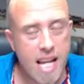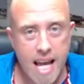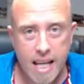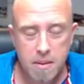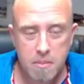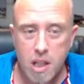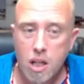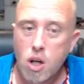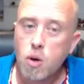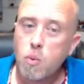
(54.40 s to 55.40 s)
name,
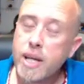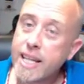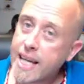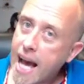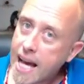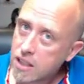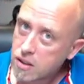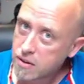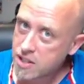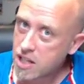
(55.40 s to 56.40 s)
we
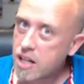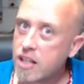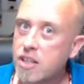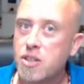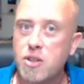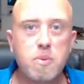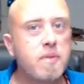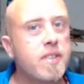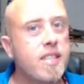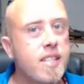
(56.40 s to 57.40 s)
cannot argue with a